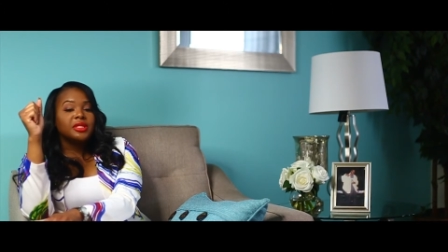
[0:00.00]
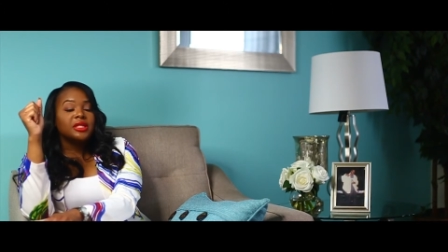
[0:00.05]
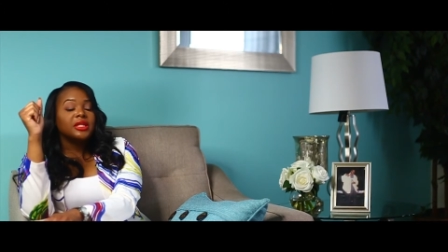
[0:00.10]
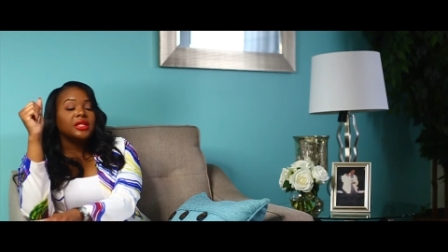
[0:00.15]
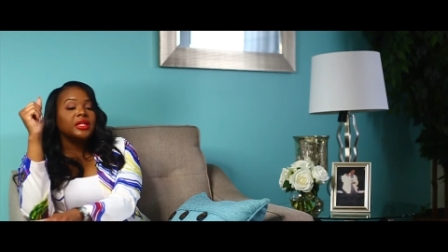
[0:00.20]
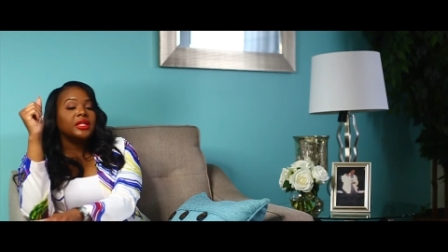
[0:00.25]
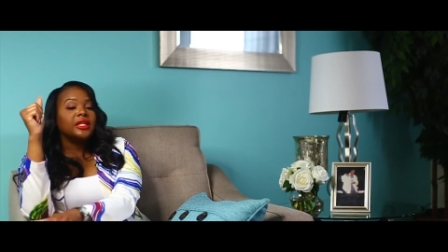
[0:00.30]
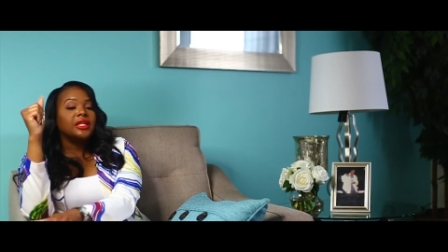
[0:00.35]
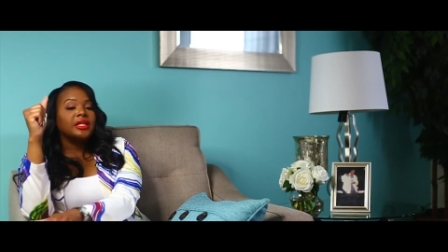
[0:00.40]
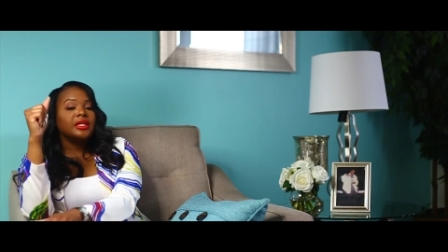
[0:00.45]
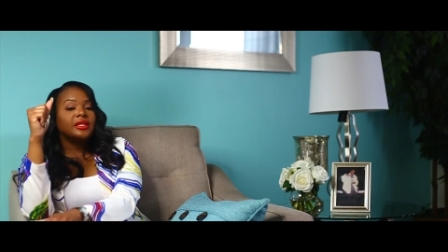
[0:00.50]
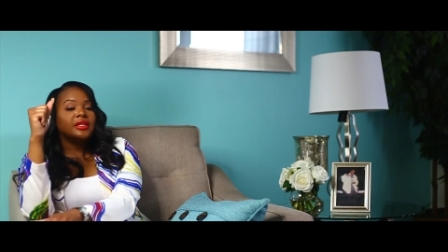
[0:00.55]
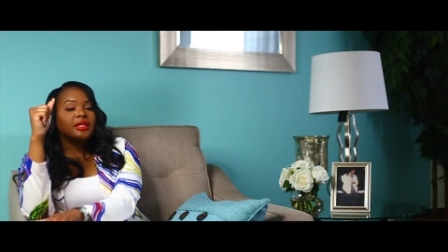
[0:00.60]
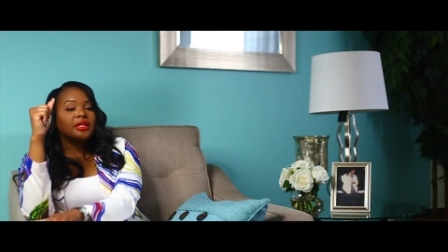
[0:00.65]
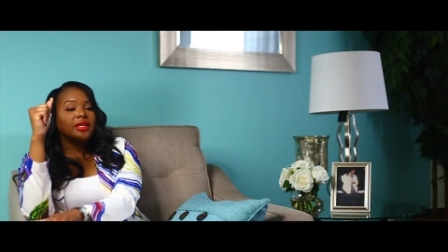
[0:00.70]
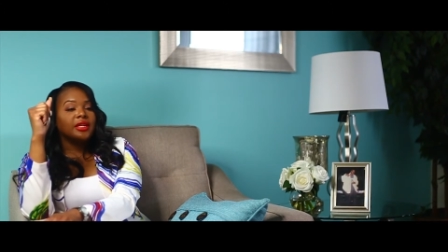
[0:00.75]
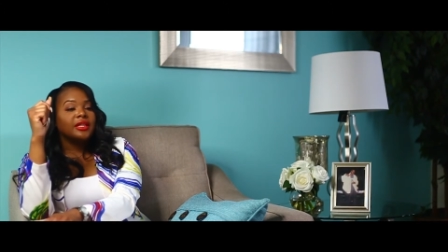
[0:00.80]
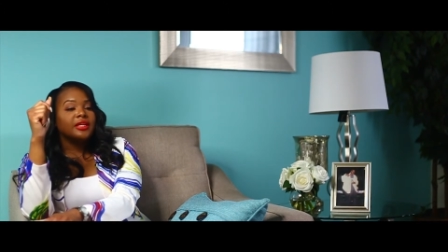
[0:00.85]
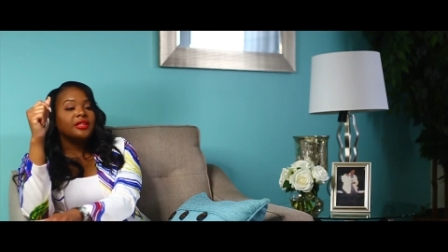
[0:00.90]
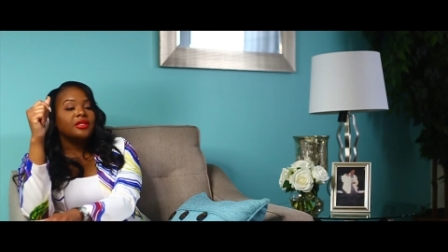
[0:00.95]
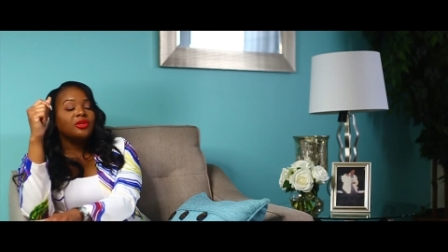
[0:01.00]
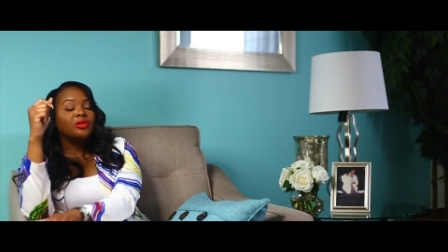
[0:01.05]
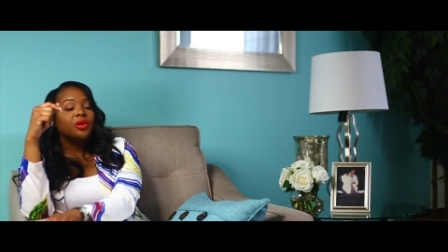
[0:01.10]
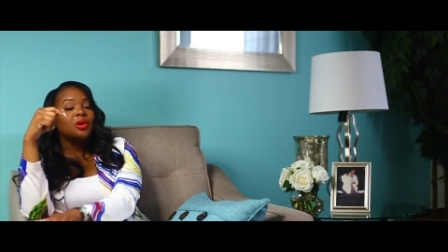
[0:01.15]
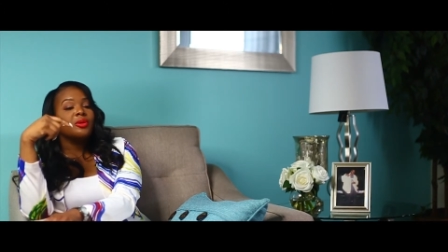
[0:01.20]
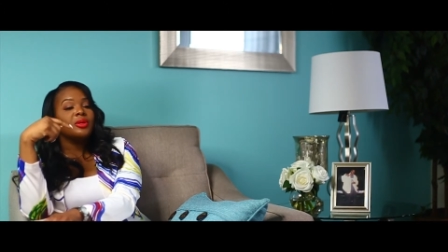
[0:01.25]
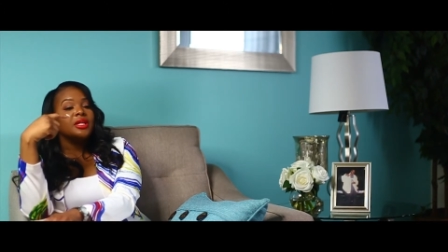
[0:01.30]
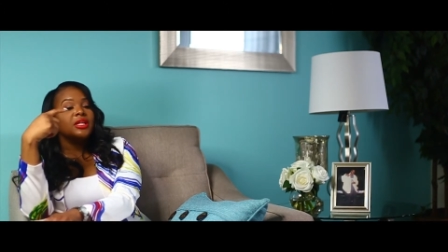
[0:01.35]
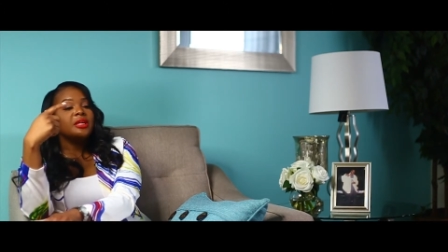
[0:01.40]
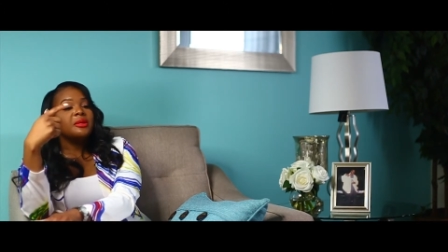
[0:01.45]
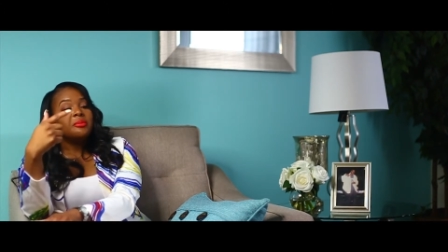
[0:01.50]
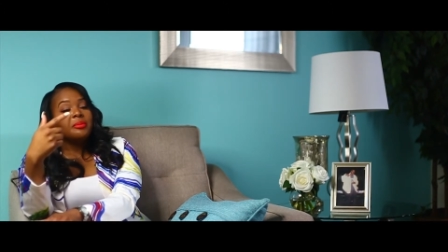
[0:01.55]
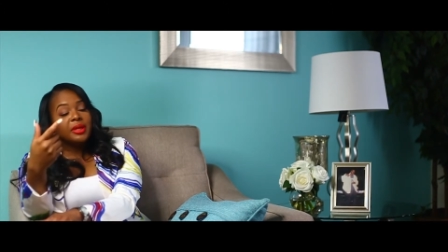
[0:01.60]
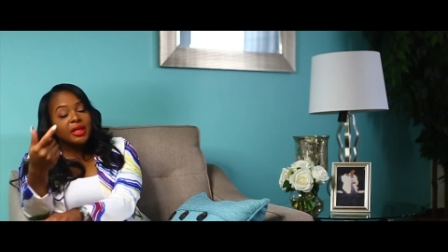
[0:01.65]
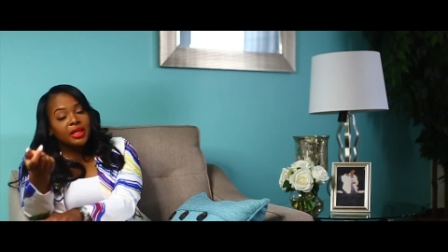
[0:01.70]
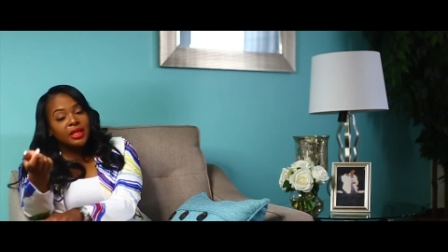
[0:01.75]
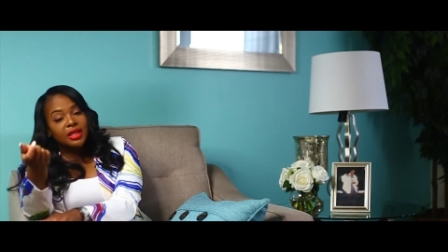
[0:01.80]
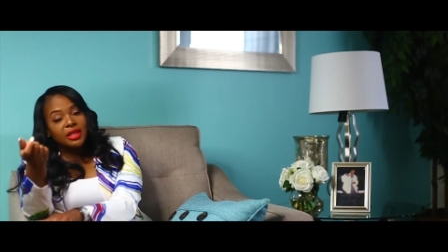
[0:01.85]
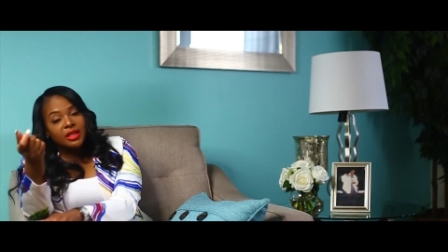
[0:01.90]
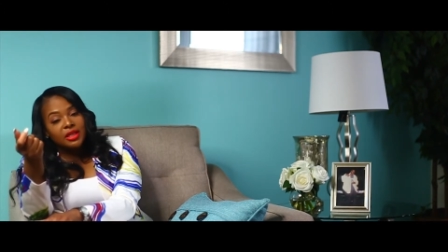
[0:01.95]
to lead
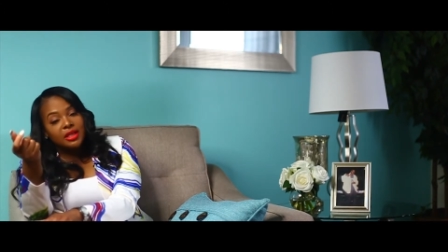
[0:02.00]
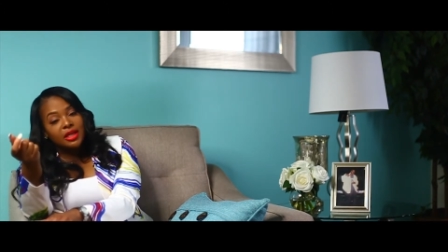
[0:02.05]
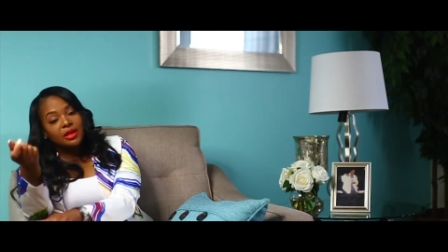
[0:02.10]
me